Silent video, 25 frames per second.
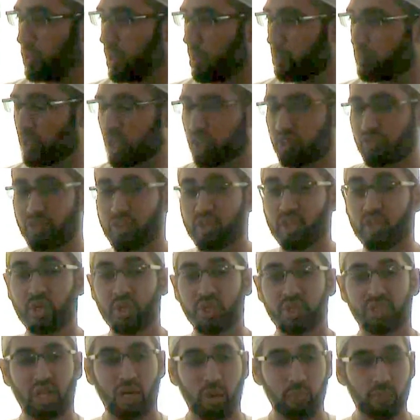you up. Look for a
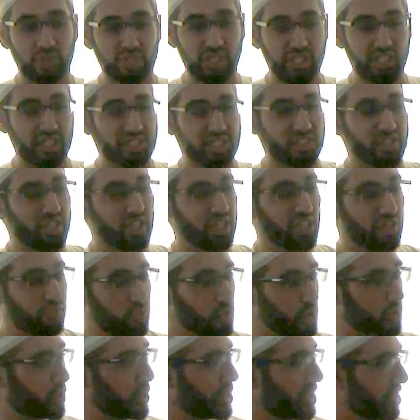good company that's going to give
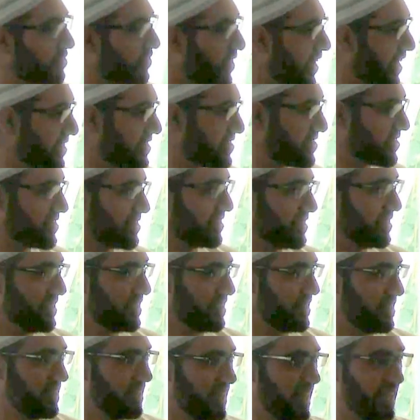you good advice.
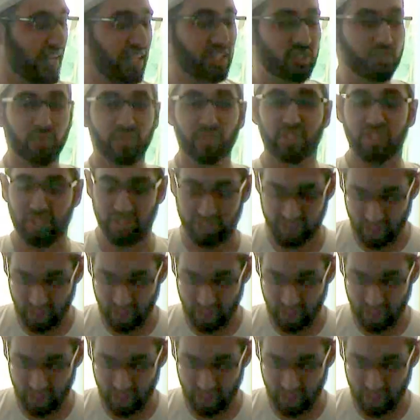And that's one of the